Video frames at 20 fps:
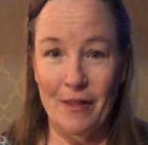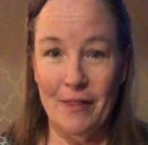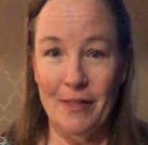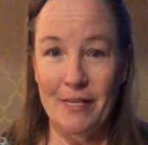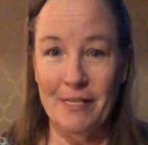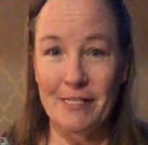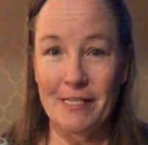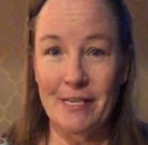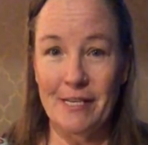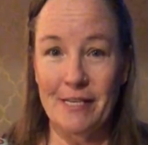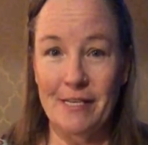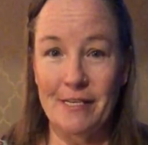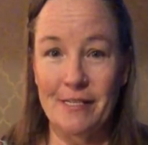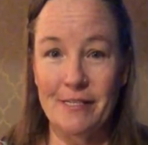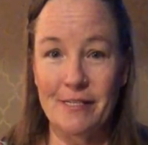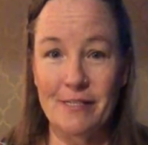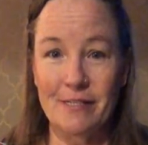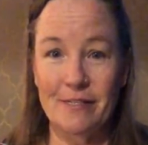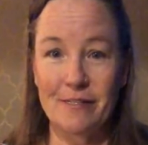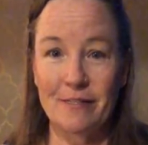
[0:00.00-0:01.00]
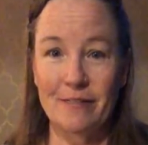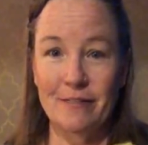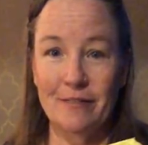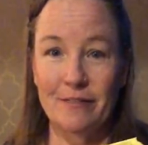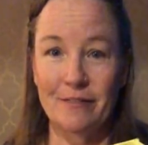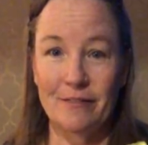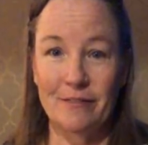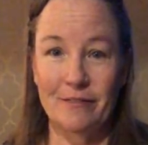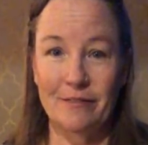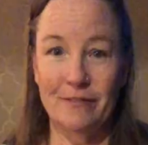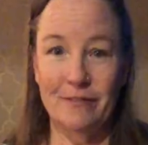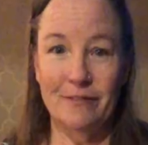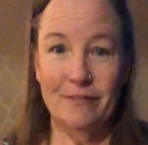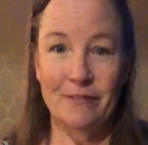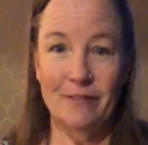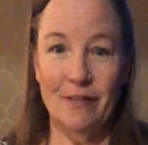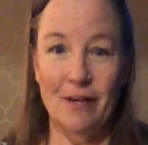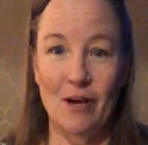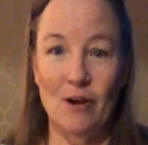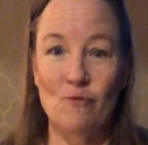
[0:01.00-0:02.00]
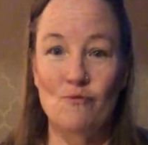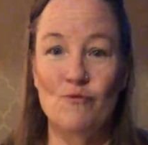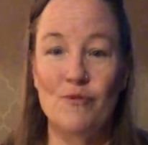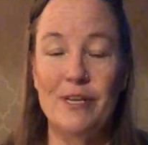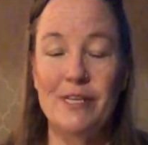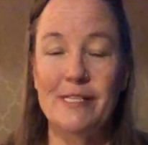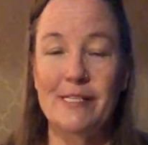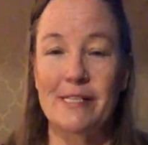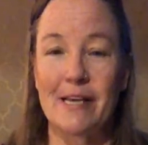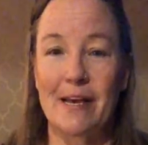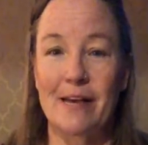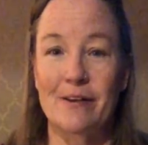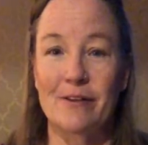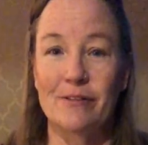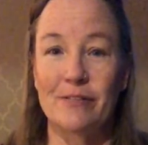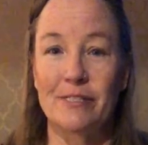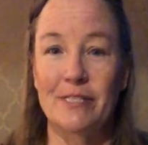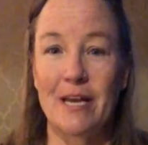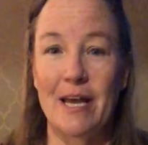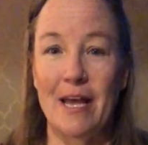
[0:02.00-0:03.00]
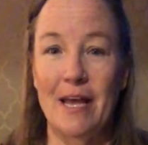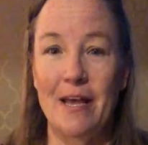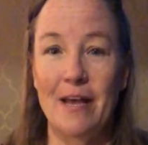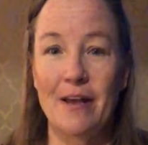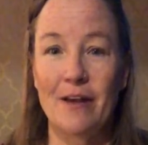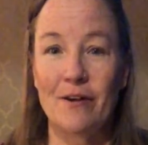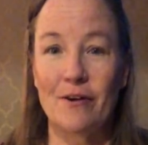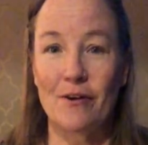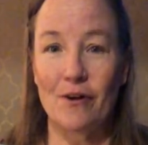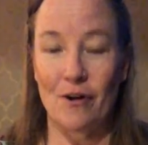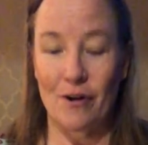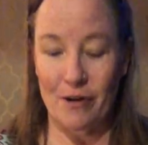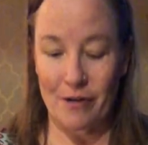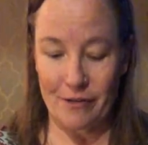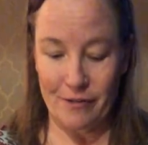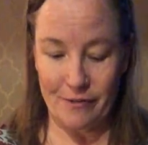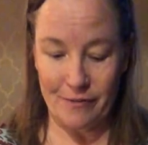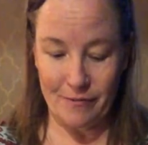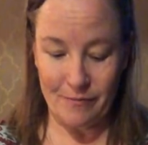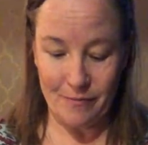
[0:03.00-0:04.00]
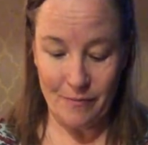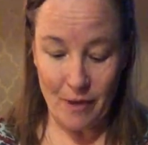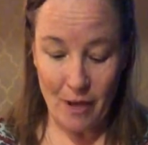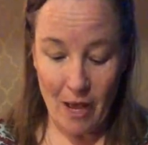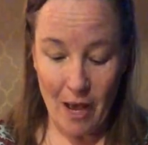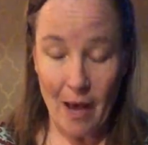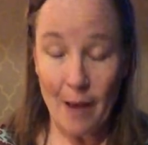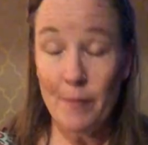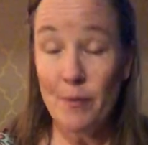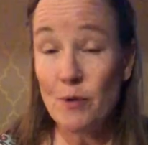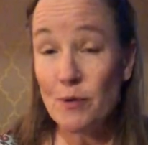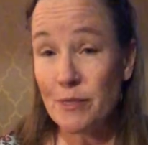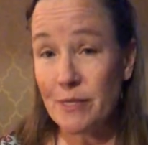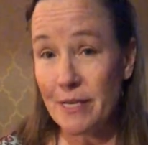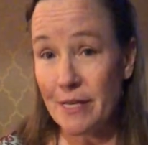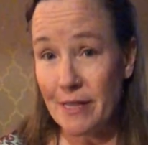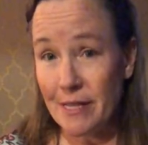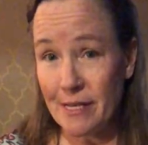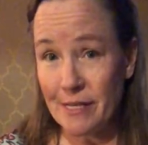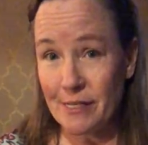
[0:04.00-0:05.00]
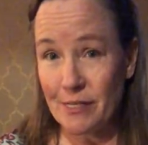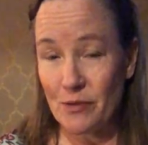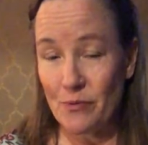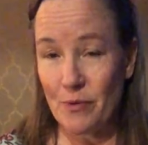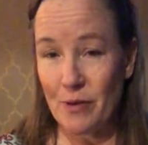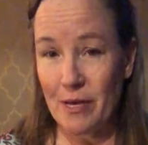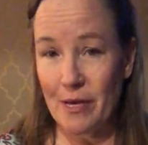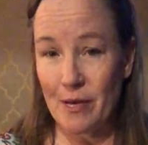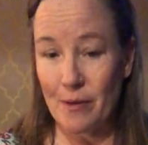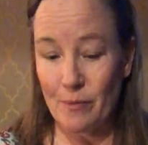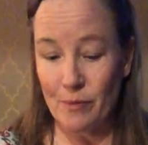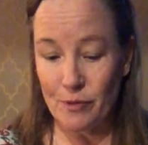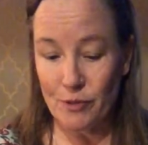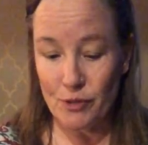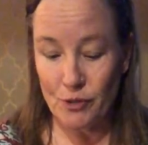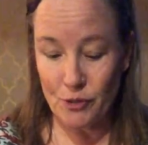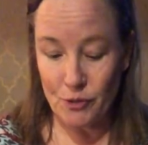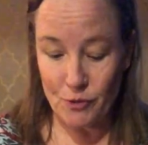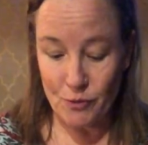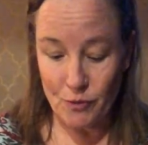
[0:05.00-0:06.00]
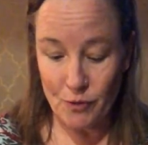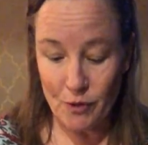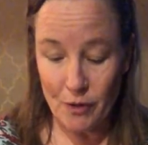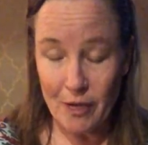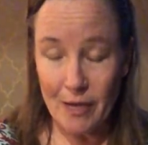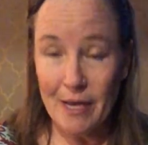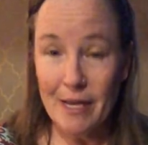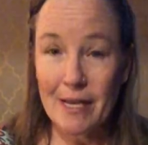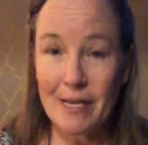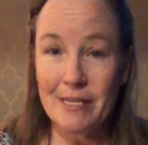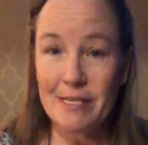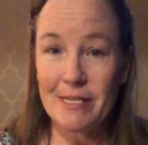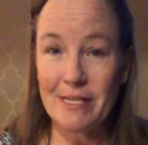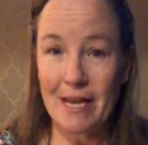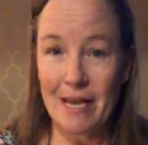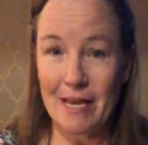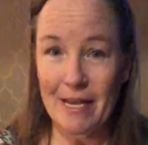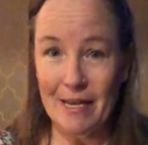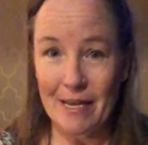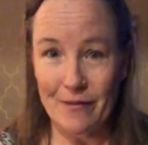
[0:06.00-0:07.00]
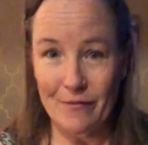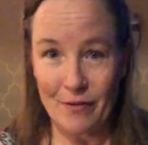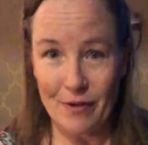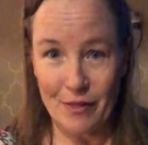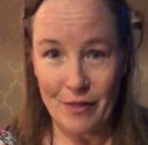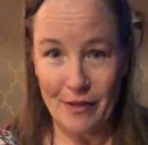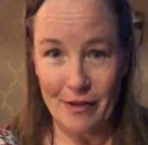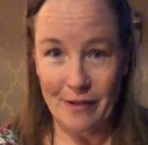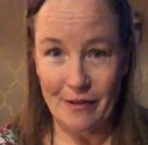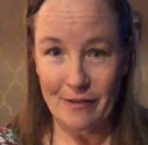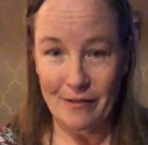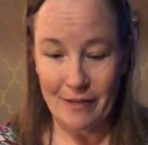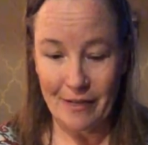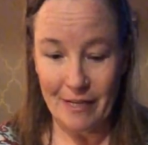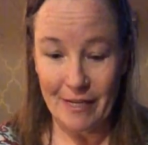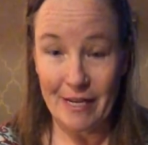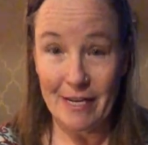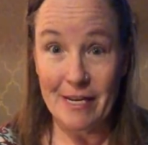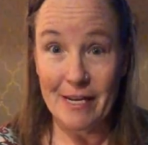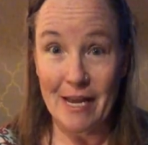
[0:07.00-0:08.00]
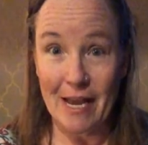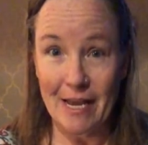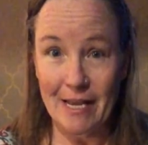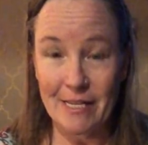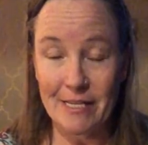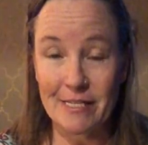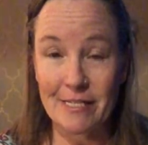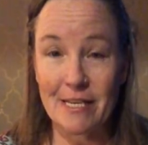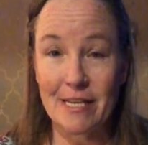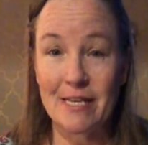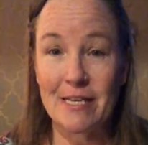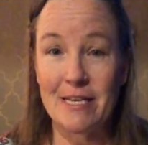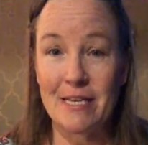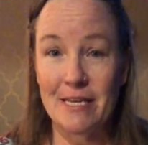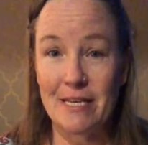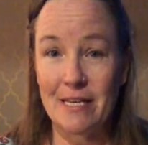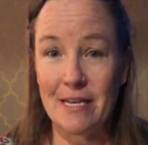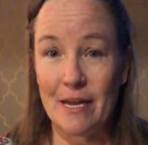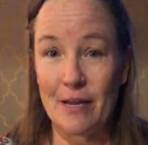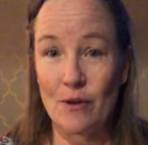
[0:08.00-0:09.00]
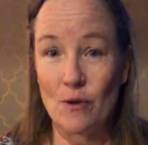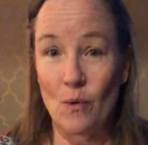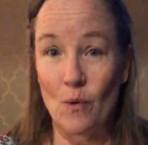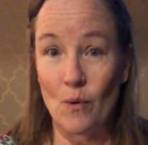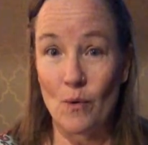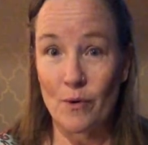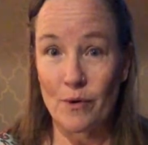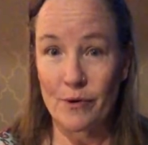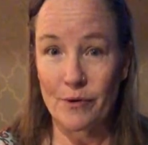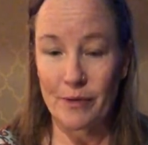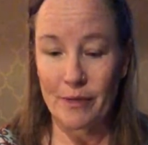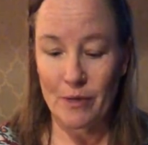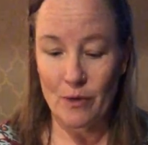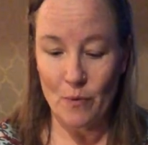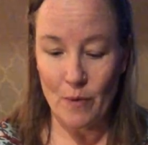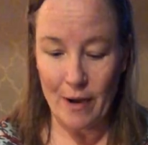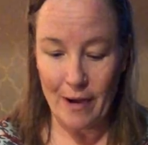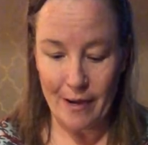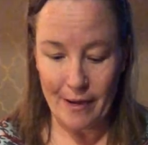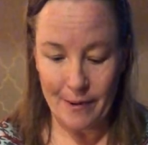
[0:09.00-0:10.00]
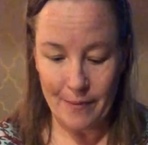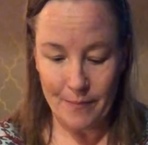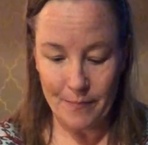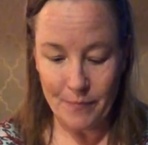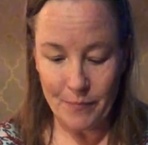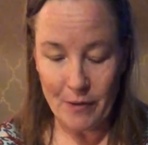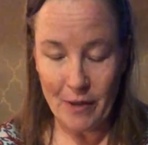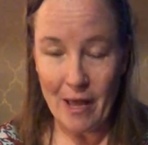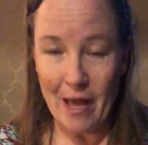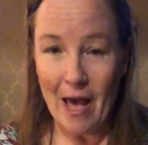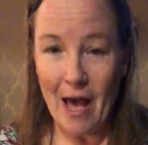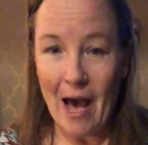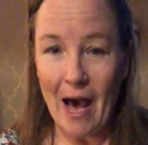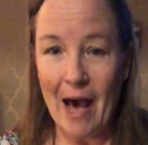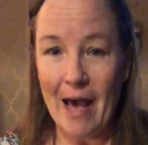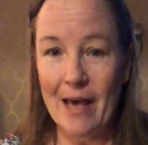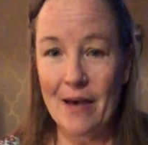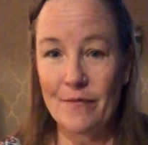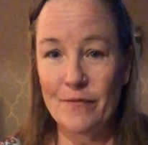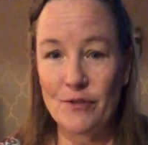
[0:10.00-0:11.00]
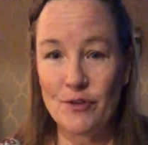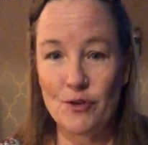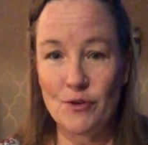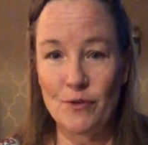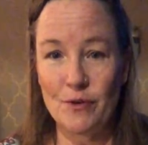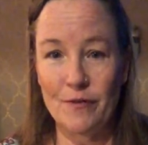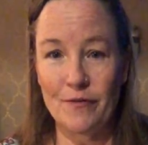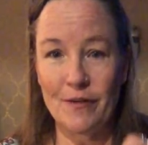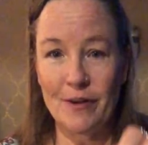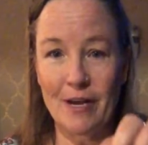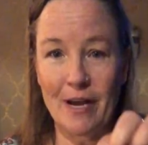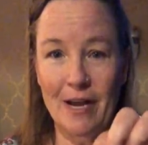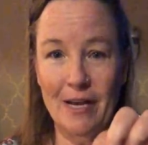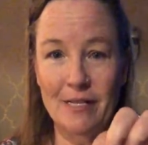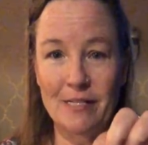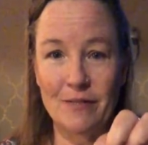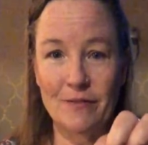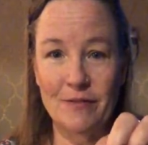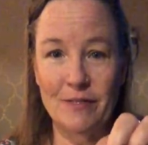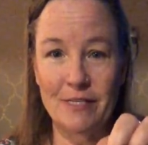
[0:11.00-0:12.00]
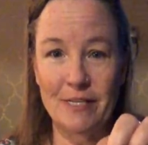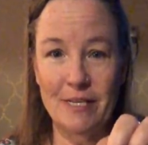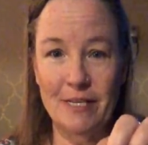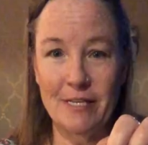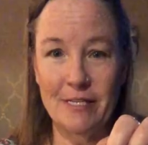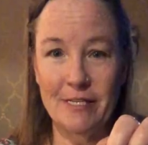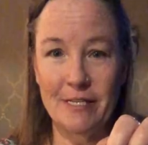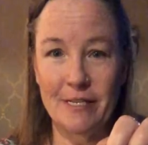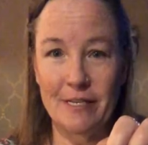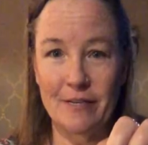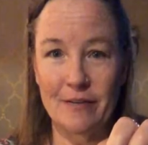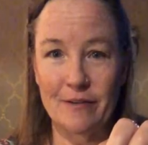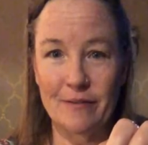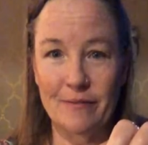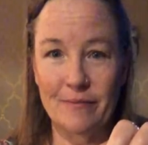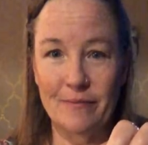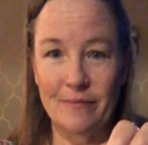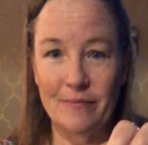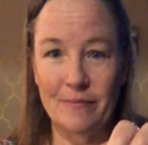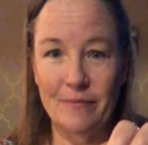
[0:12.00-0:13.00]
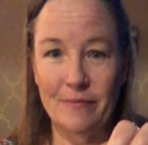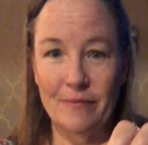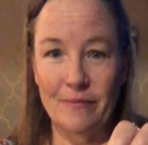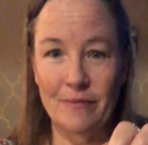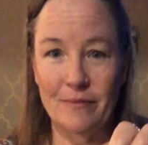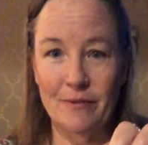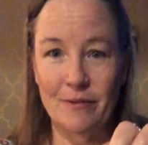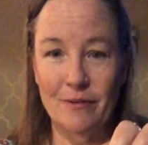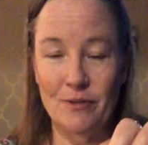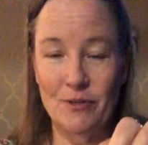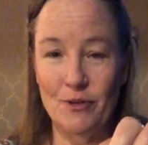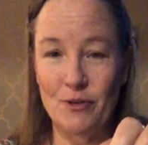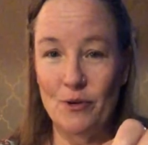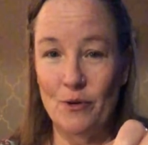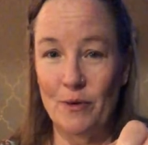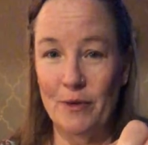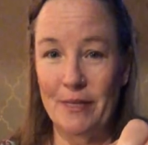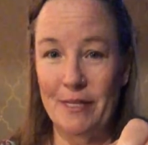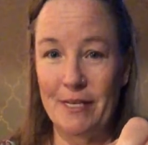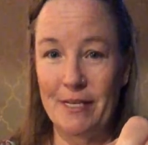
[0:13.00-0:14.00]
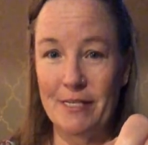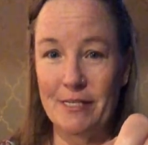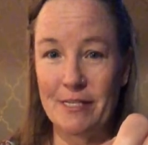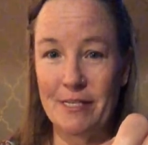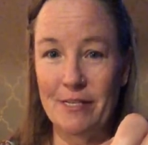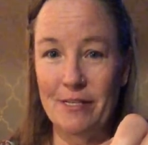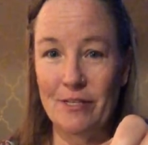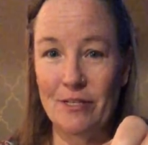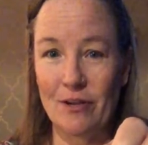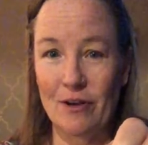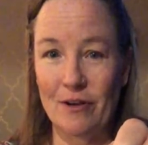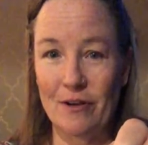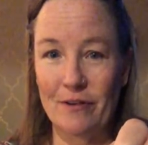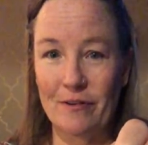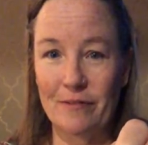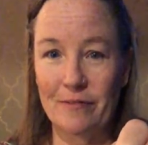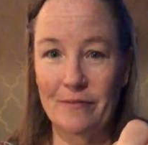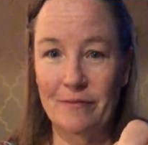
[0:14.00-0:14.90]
This is a recycled egg carton. I'm using this to be able to contain everything in a nice, neat, and orderly way. I have two different kinds of seeds here. Do you know what these seeds are?